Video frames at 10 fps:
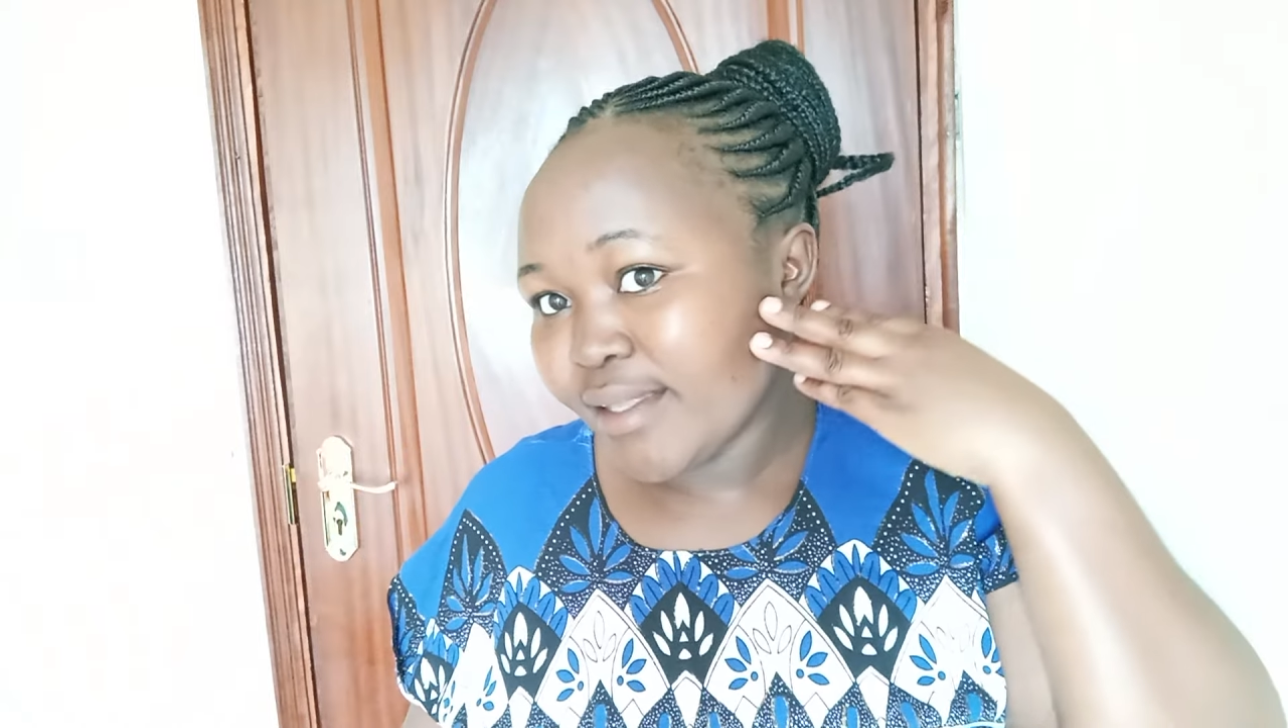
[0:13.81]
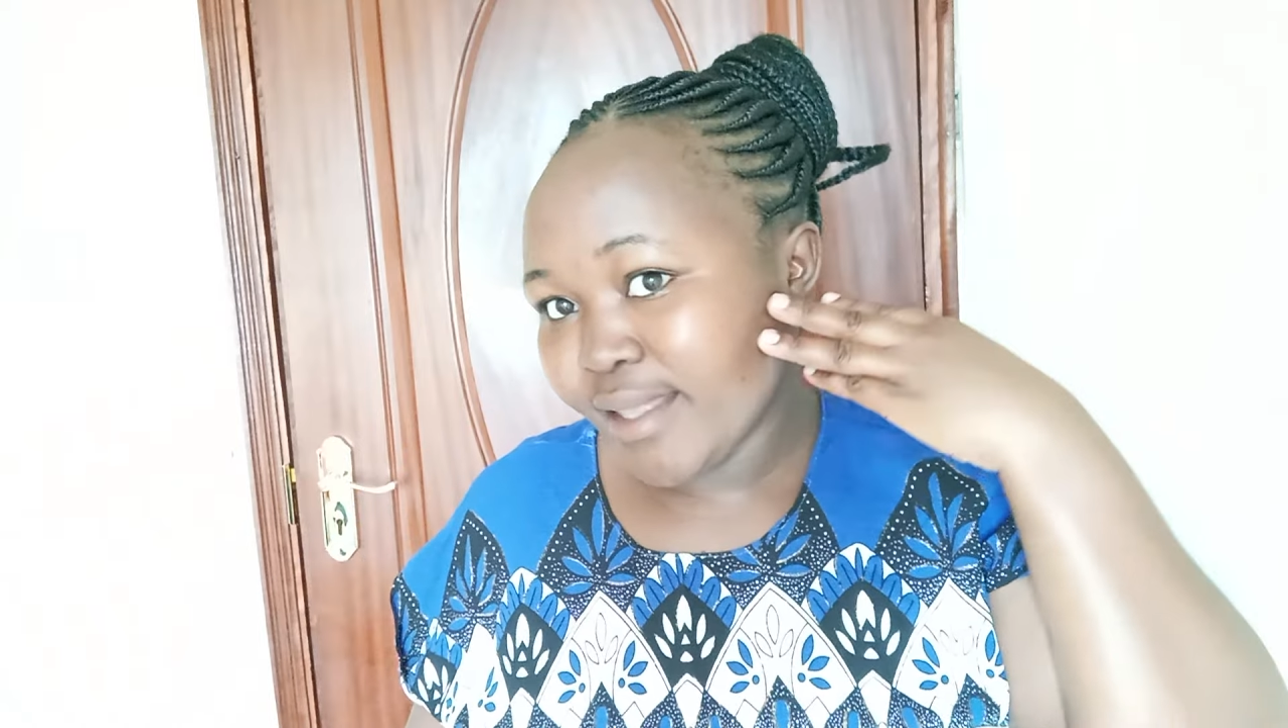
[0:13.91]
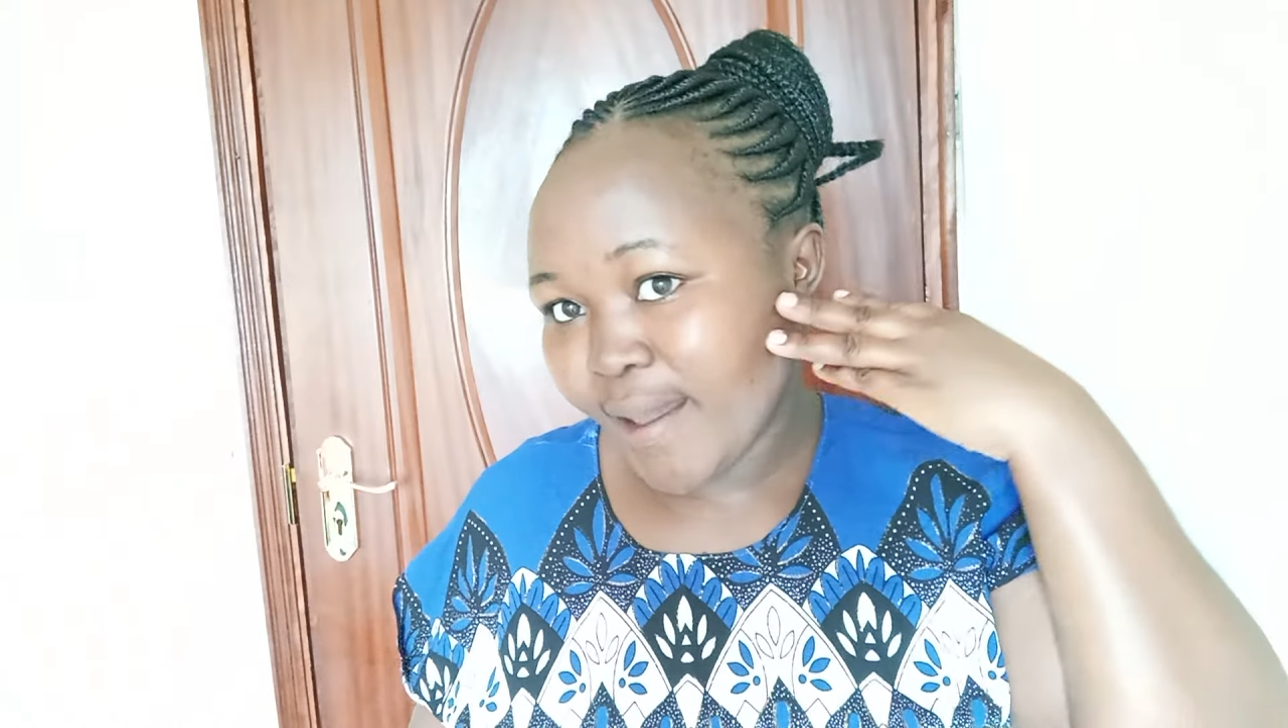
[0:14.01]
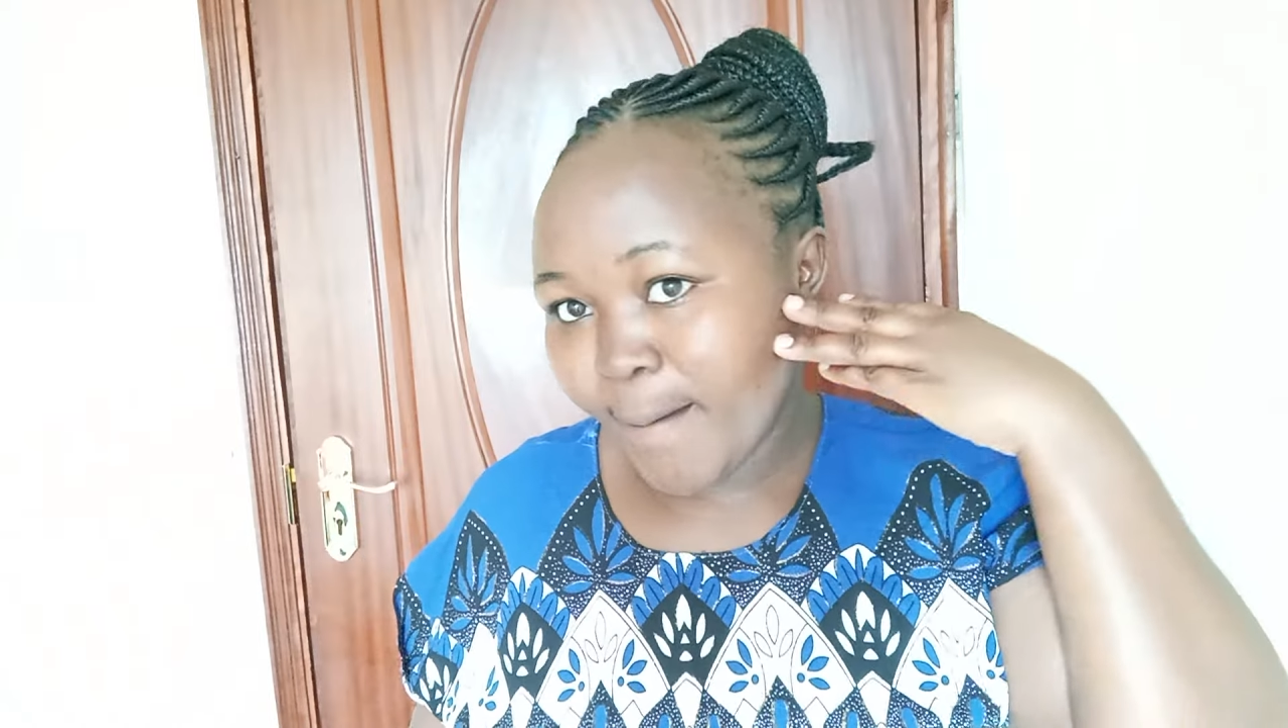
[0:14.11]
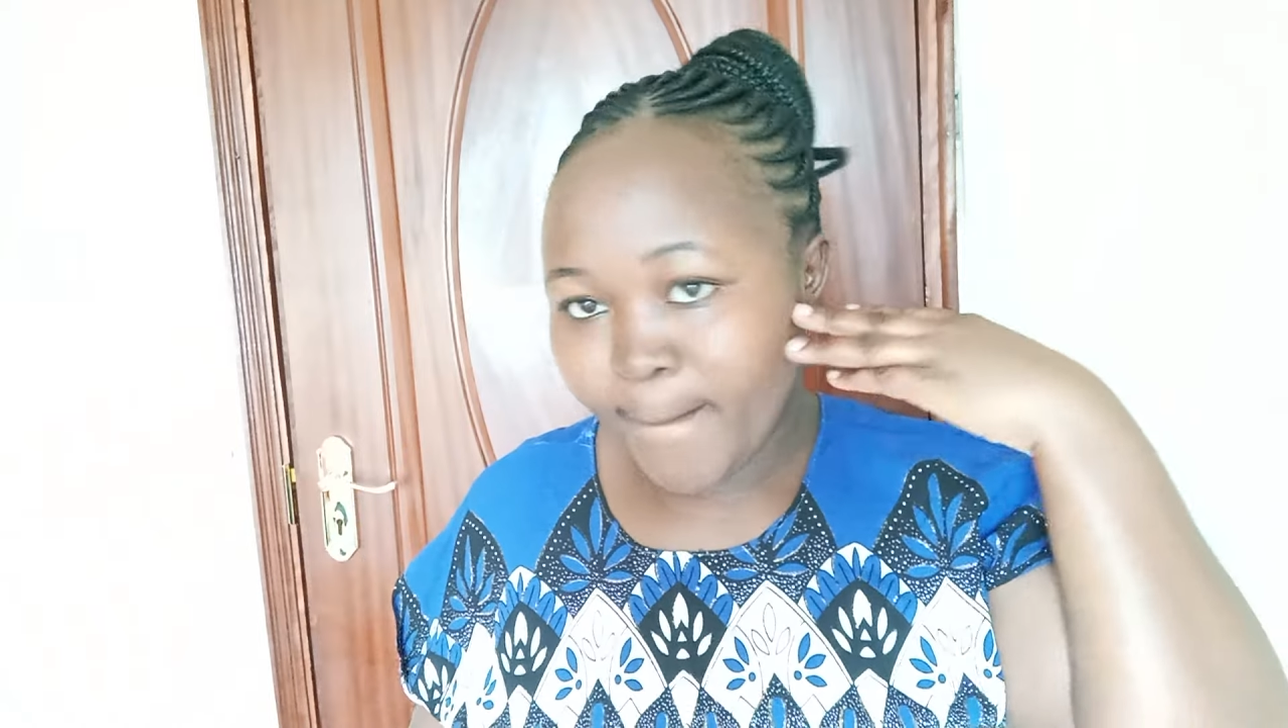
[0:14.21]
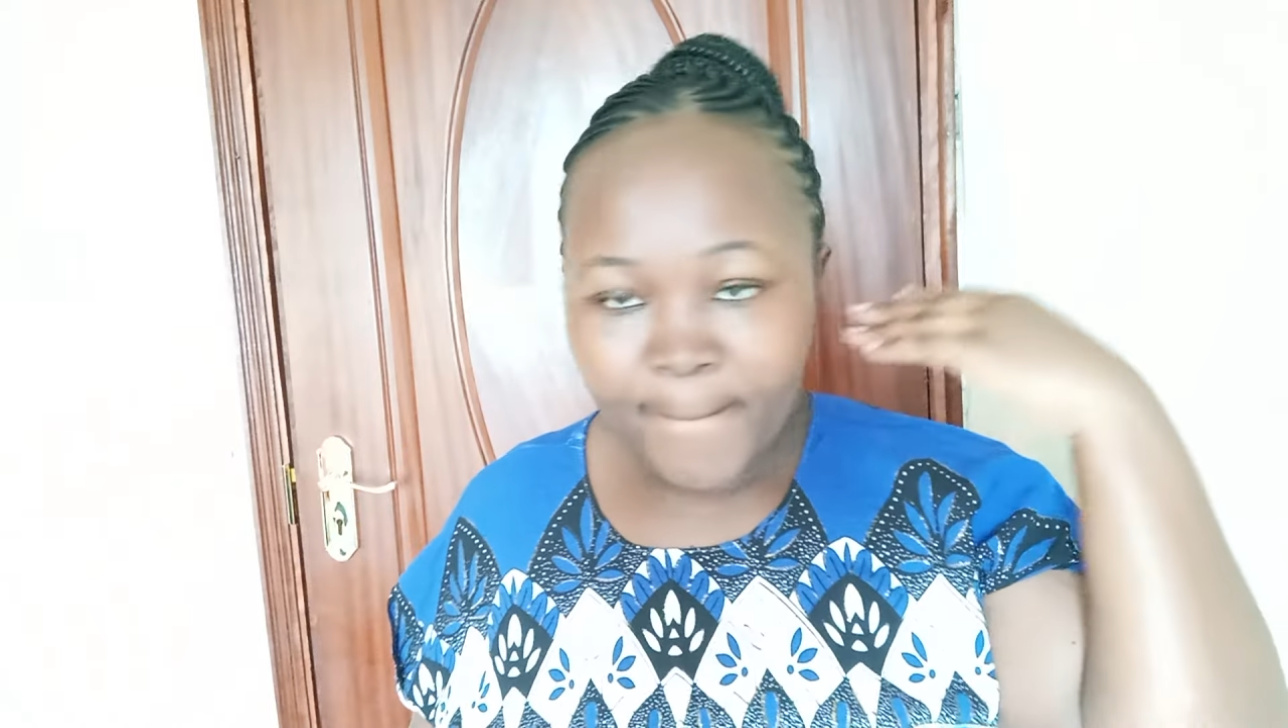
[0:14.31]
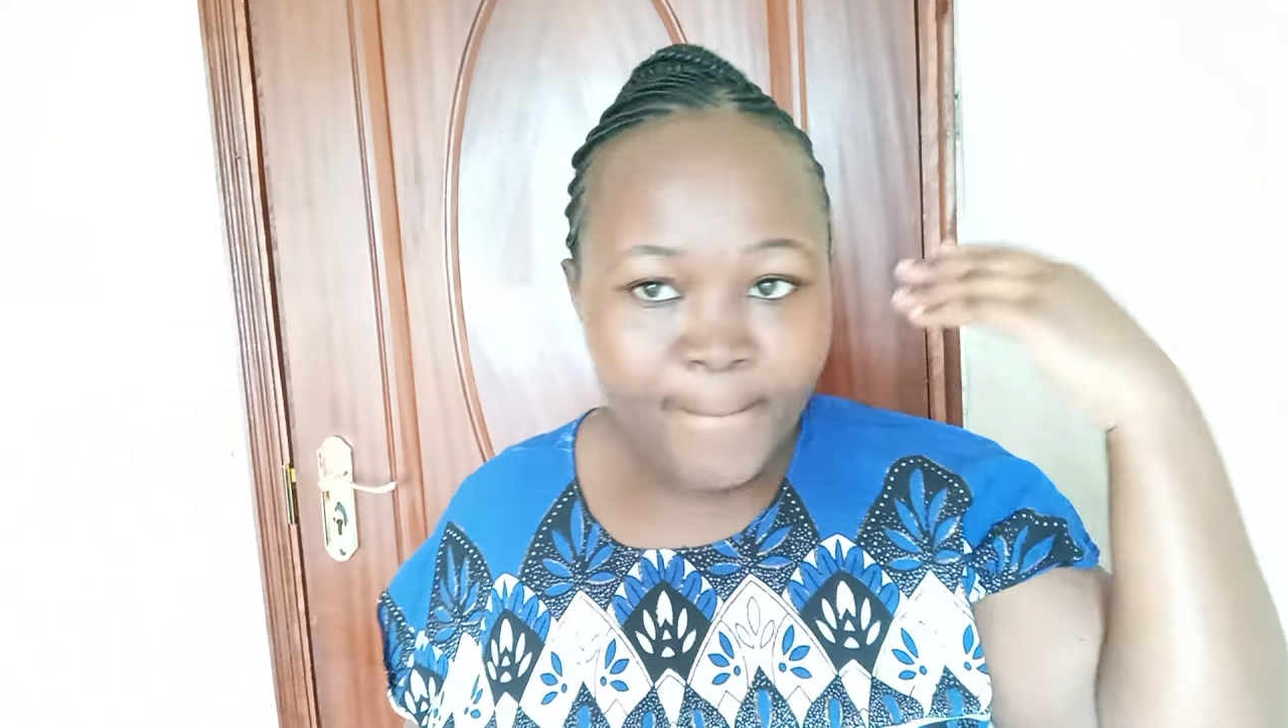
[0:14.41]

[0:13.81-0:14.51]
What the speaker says: here.